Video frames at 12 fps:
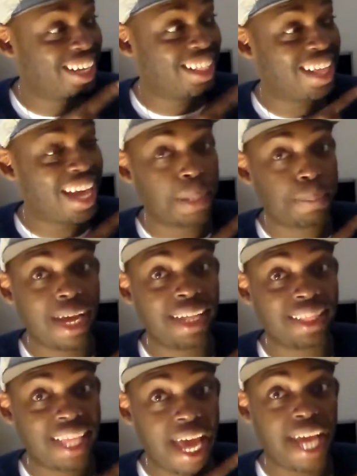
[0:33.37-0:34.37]
Look at that,
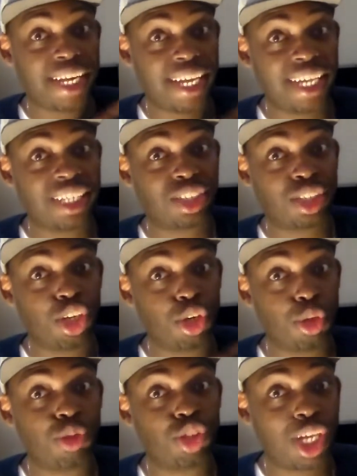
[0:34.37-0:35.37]
man. That is the
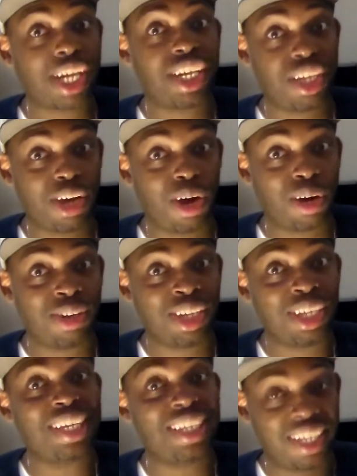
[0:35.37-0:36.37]
new Chucky, y'all.
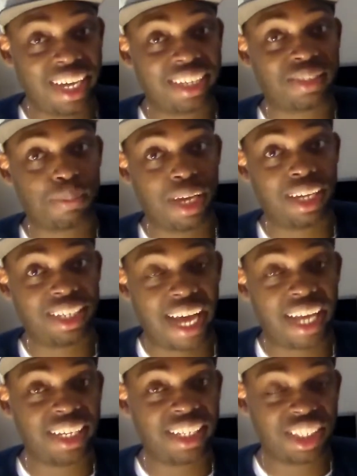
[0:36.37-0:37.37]
Yes, man.
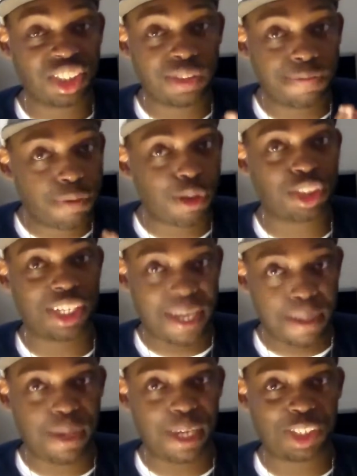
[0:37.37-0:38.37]
This is the first
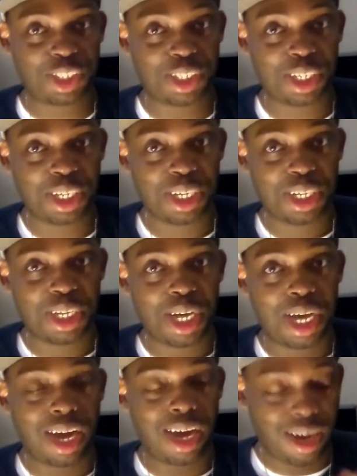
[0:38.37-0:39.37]
image
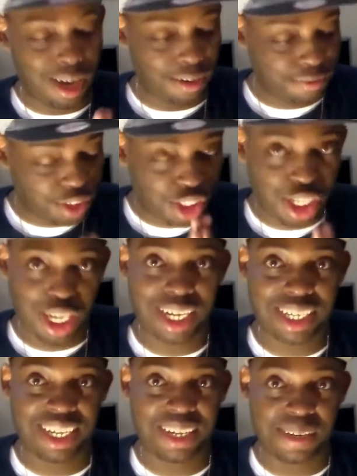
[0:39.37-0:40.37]
of
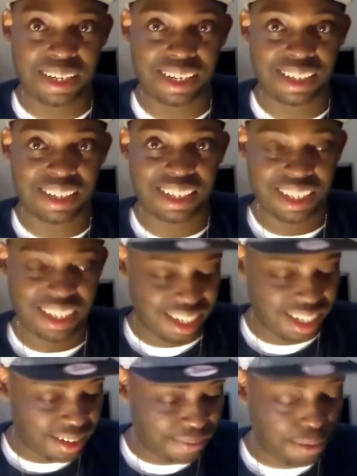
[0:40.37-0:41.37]
Chucky
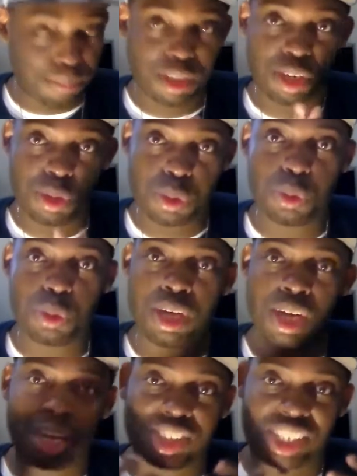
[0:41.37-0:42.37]
from the new
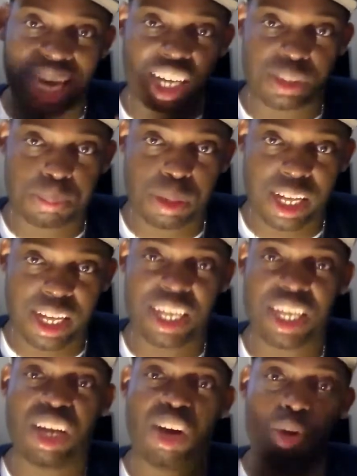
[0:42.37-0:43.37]
Child's
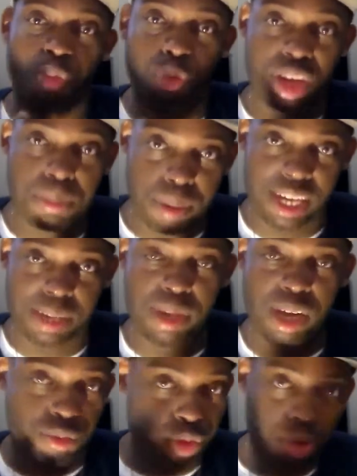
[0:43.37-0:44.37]
Play remake,
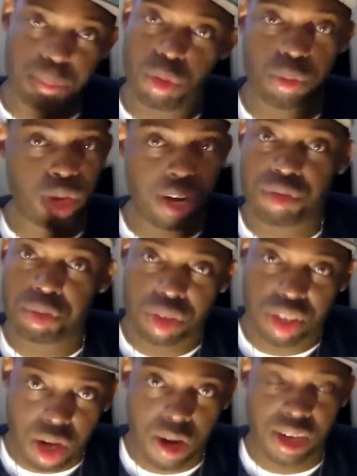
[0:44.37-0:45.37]
man. Reboot, whatever you
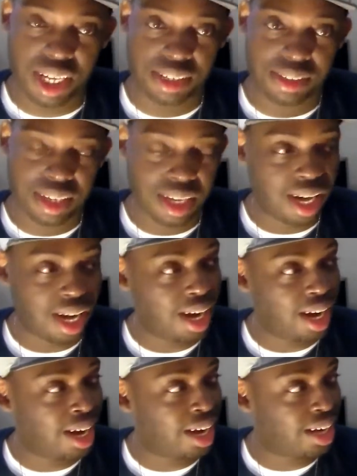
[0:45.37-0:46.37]
want to call it.
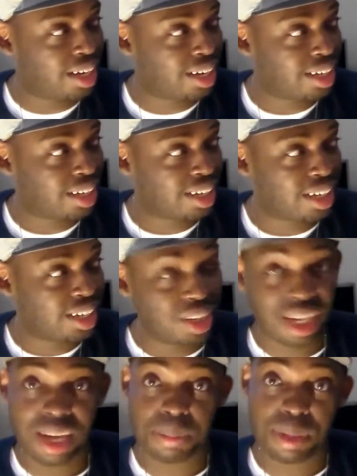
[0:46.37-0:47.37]

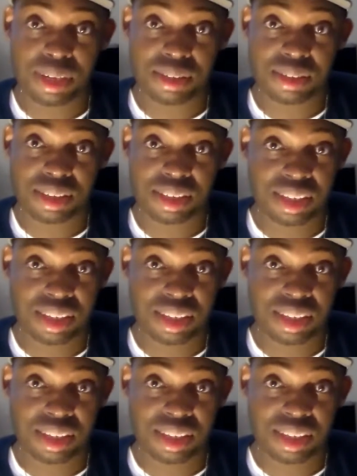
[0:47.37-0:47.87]
Look at him, man.